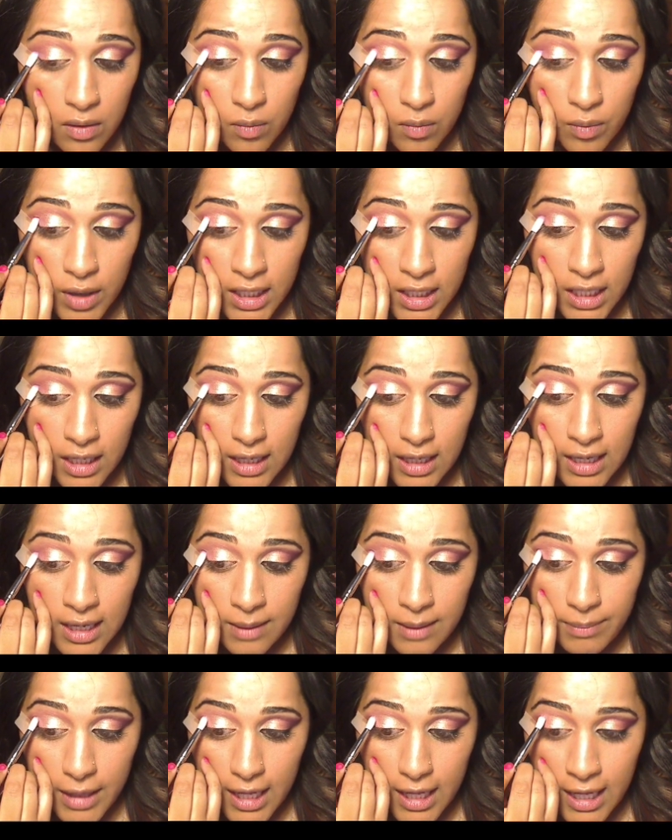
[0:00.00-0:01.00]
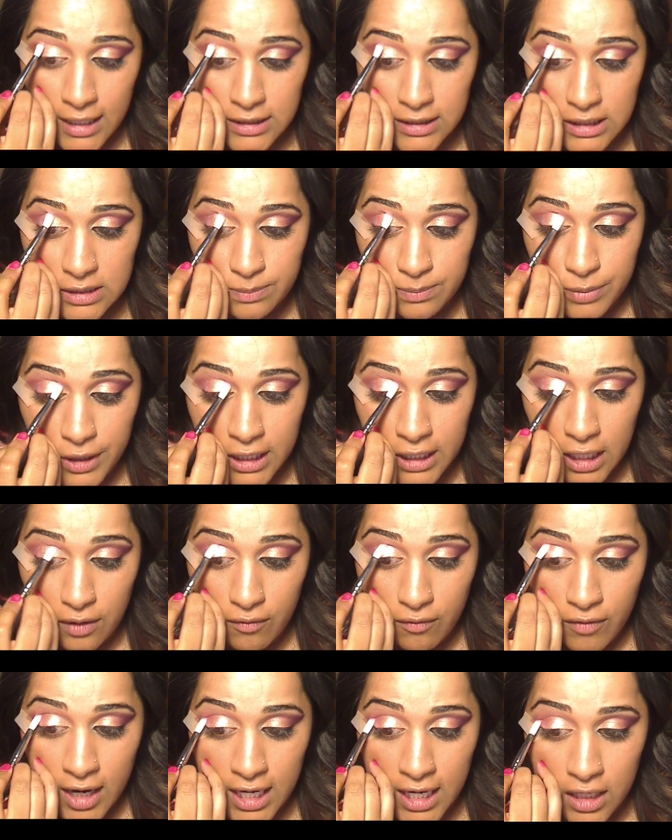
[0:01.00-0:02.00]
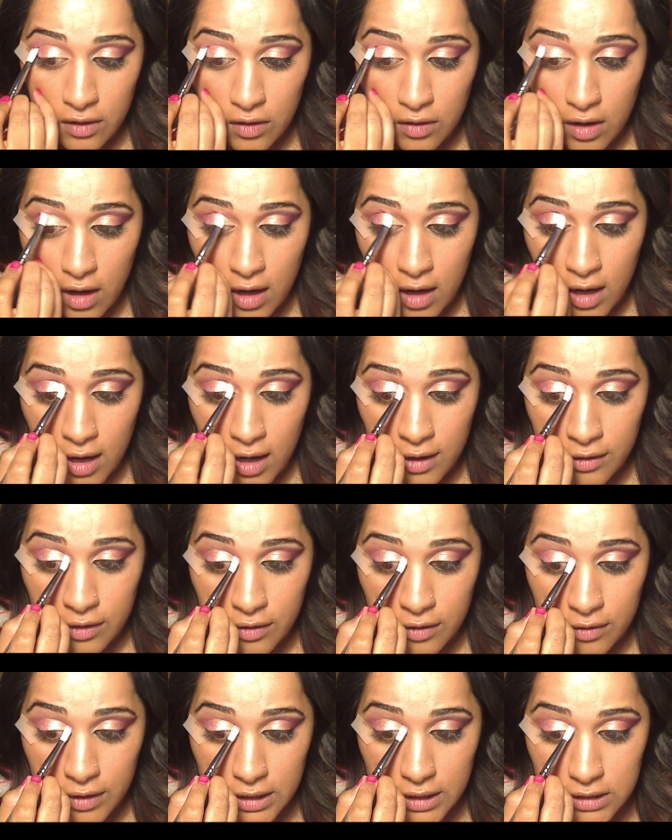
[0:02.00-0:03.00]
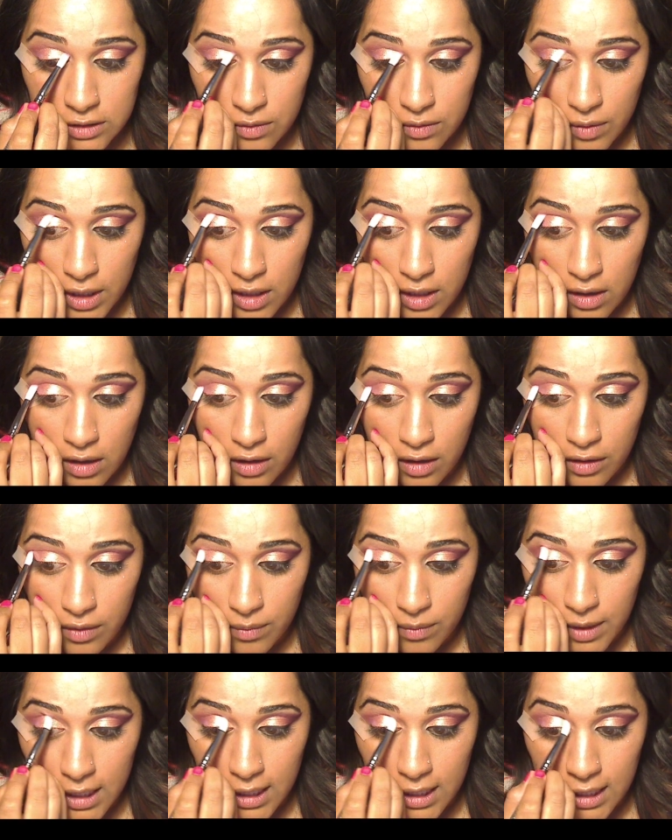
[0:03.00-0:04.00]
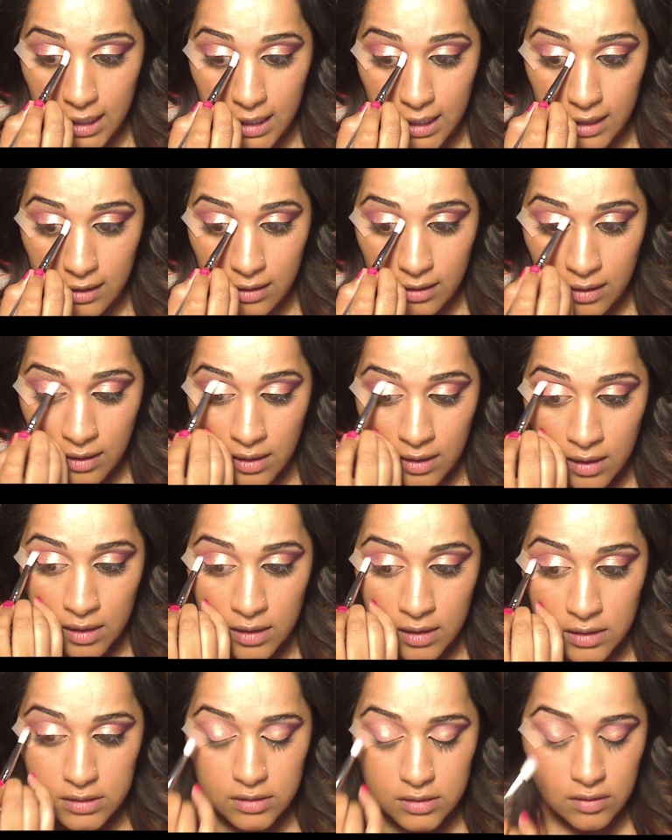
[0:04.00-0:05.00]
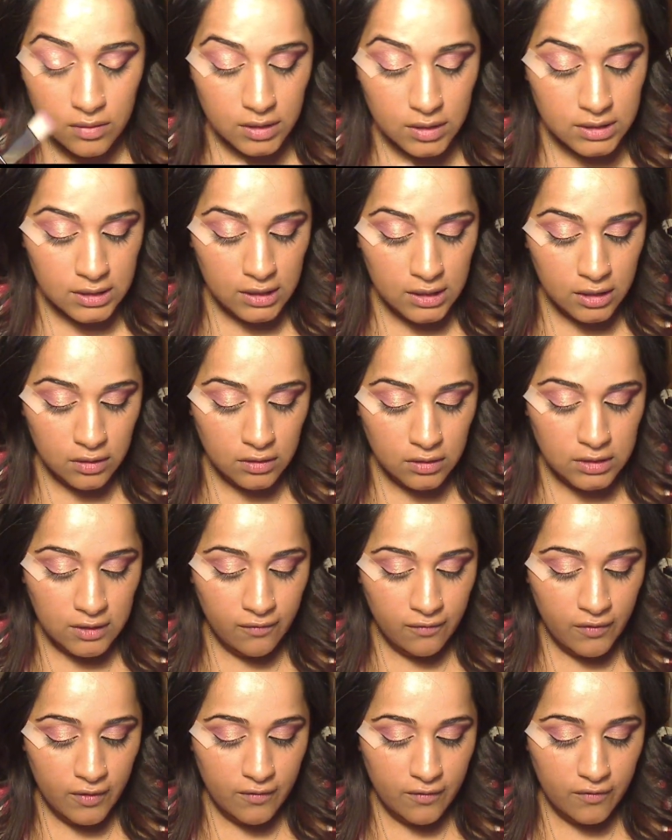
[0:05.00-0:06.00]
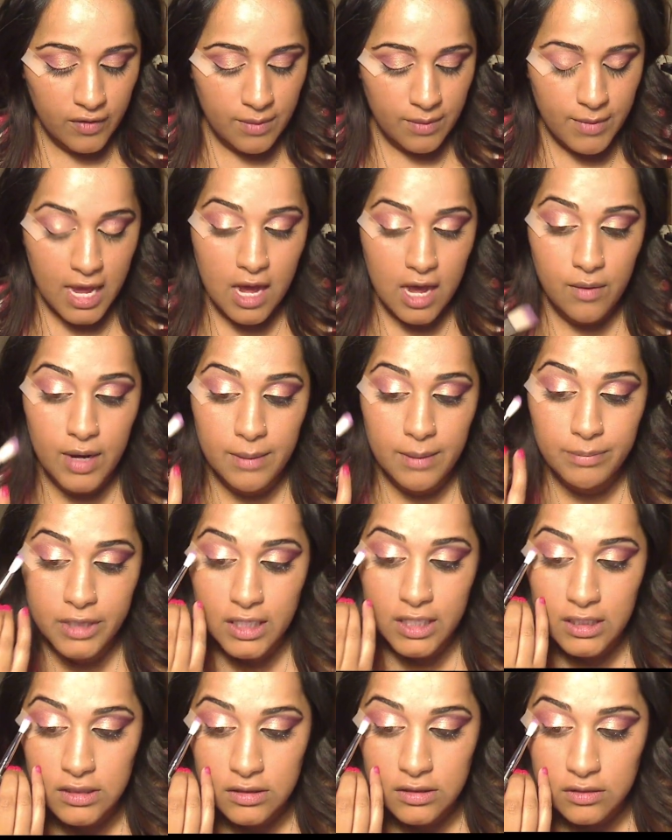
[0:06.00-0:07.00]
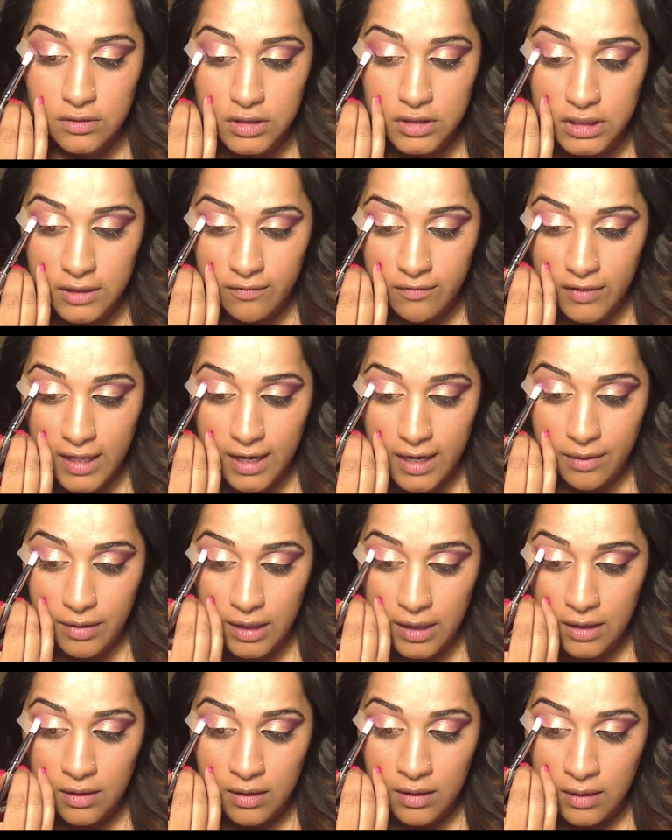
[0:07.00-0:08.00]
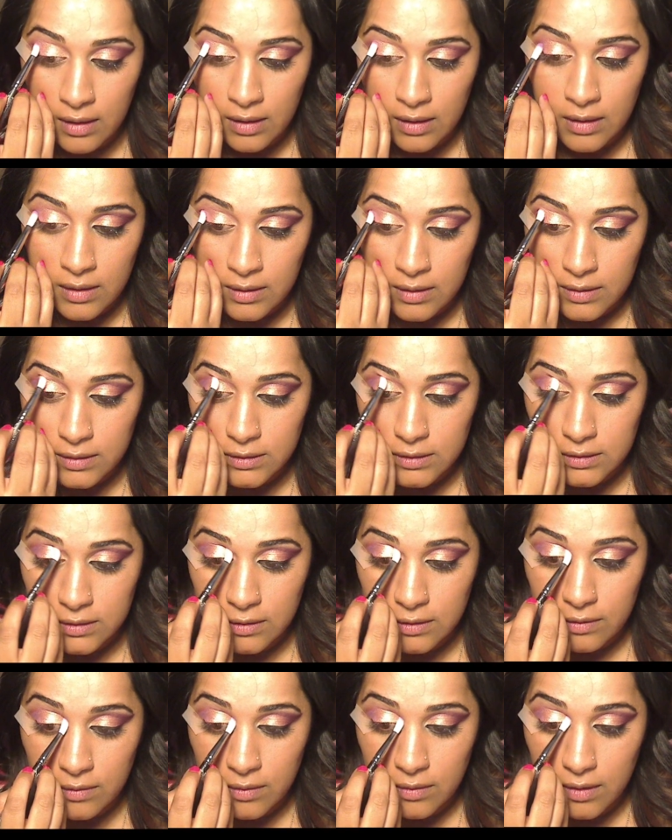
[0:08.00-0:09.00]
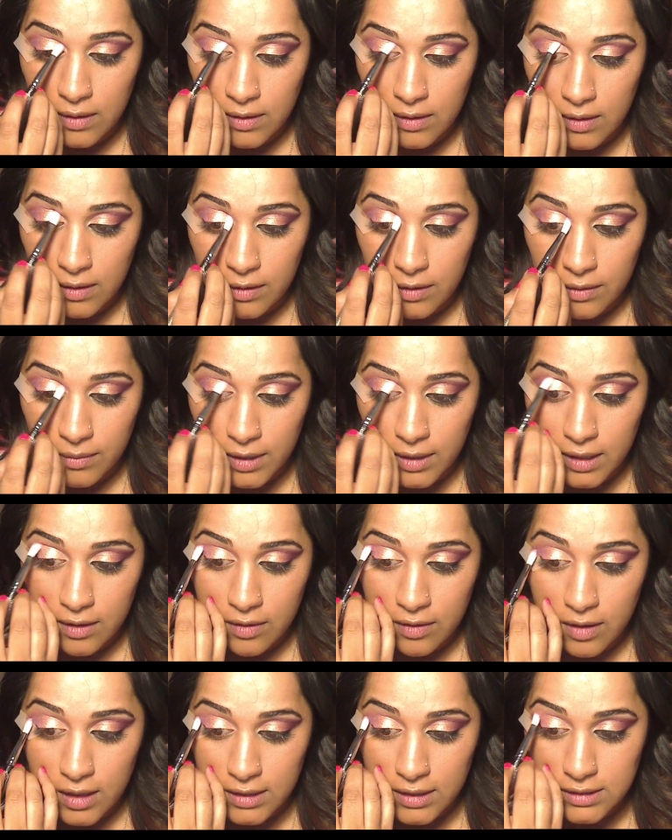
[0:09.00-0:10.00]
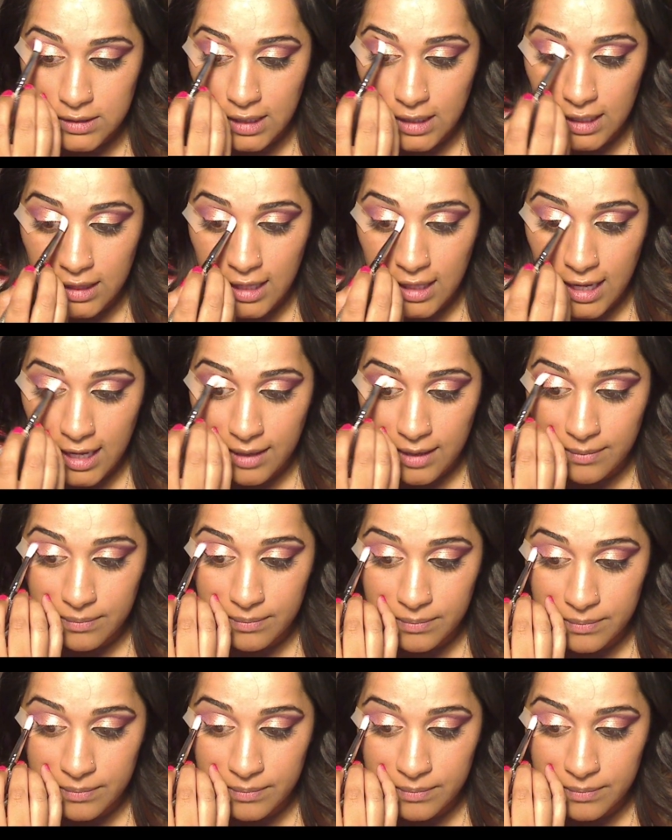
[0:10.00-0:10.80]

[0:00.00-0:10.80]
wing it up, and just bring it right along the crease going all the way in. So it's a little different from how I place Sushi flower. So all the way across like that.